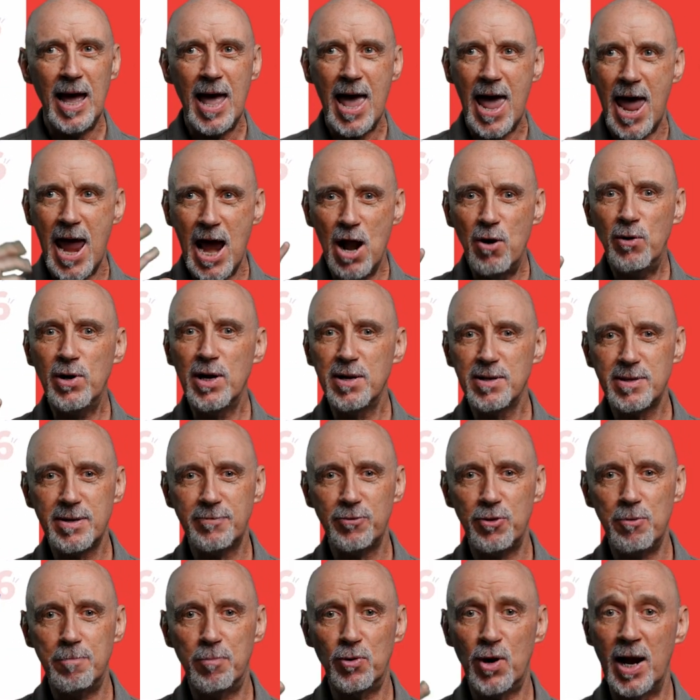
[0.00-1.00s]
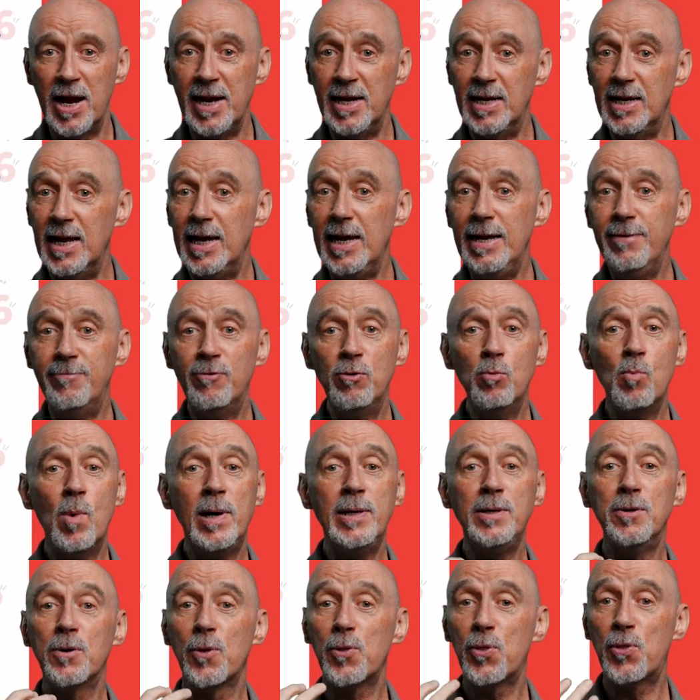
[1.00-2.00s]
Areas of the brain, even
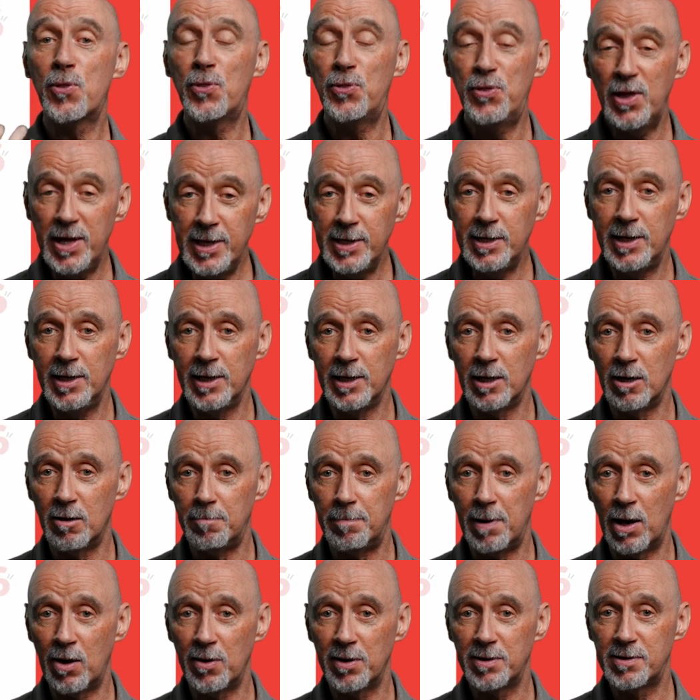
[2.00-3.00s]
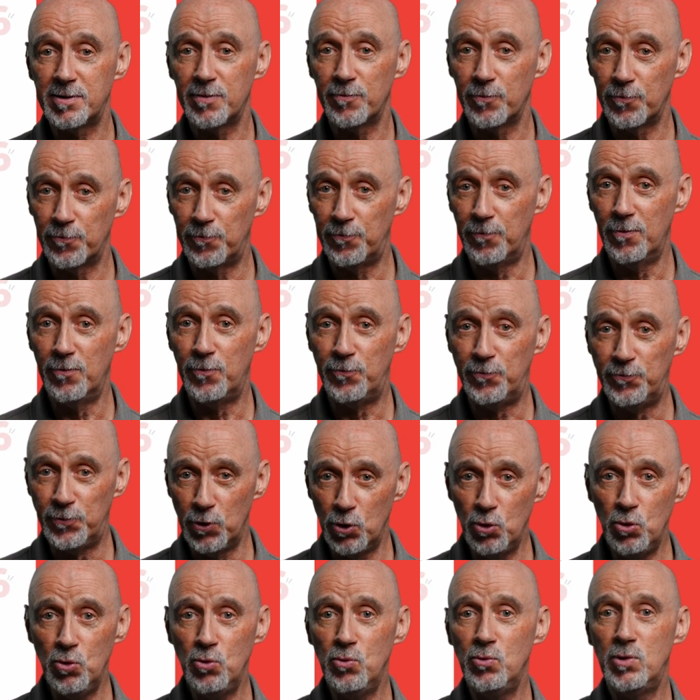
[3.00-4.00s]
when you're thinking about
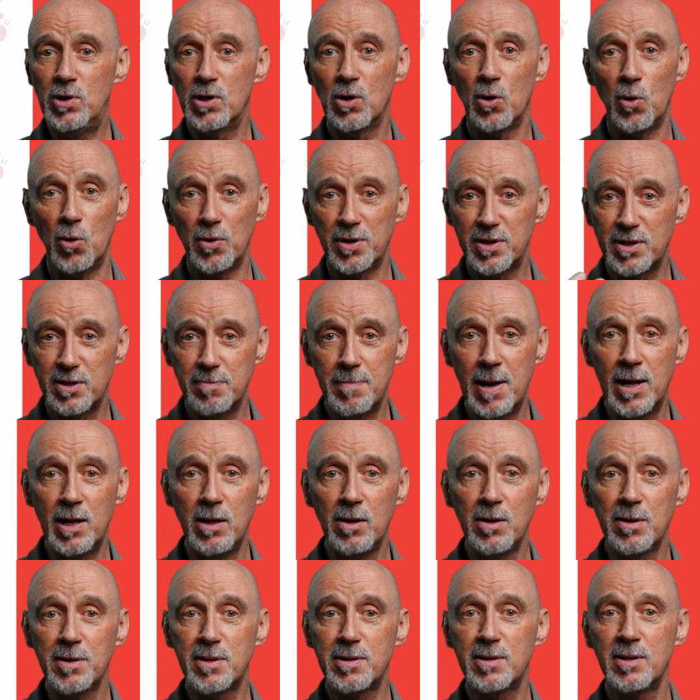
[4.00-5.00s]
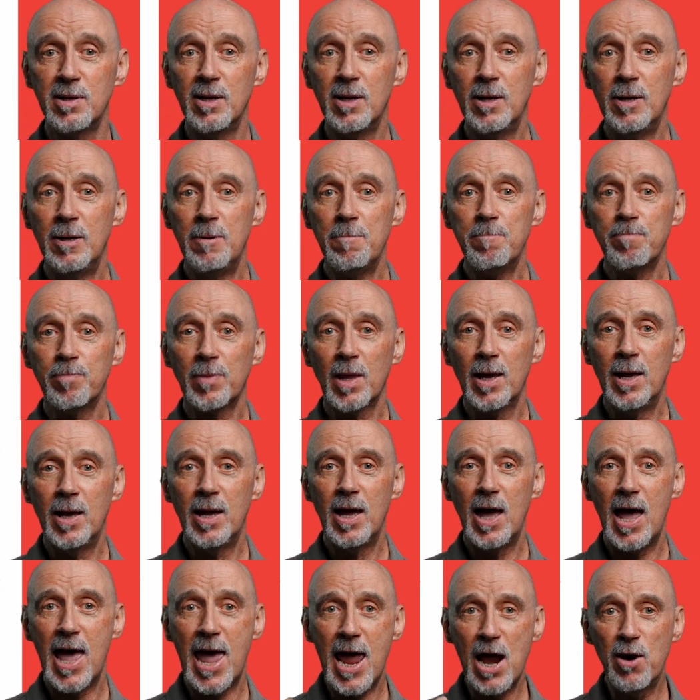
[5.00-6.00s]
food or smells,
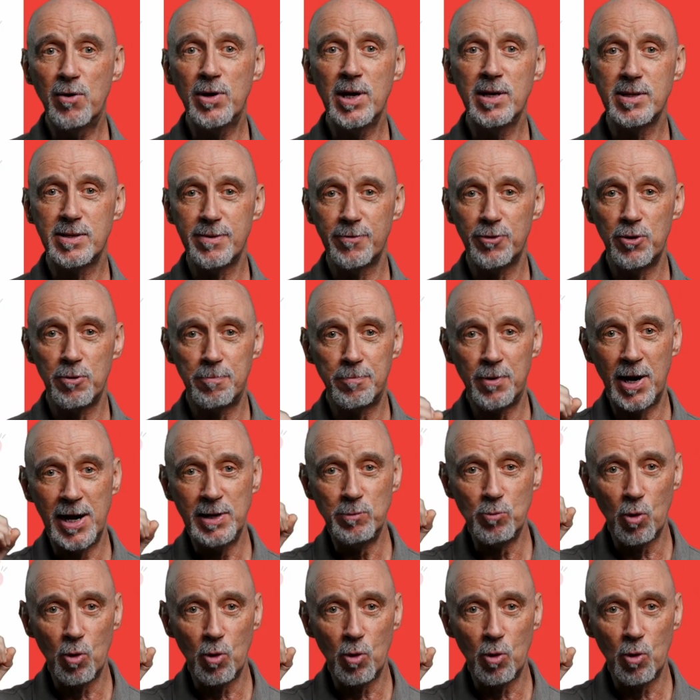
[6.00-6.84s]
areas of the brain